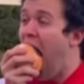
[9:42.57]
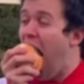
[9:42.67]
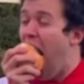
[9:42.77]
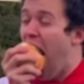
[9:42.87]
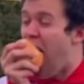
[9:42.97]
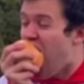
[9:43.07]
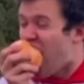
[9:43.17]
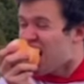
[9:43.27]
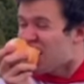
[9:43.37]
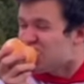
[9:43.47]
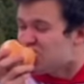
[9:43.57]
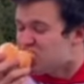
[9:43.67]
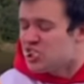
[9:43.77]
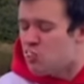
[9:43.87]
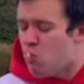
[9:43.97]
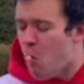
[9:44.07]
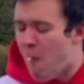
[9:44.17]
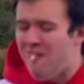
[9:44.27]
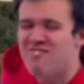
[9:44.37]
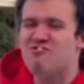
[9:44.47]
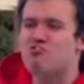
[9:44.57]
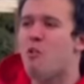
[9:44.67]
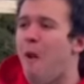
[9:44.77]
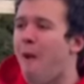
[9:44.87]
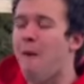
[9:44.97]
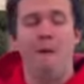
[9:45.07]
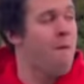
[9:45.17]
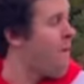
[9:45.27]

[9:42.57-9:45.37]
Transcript: Nothing is said.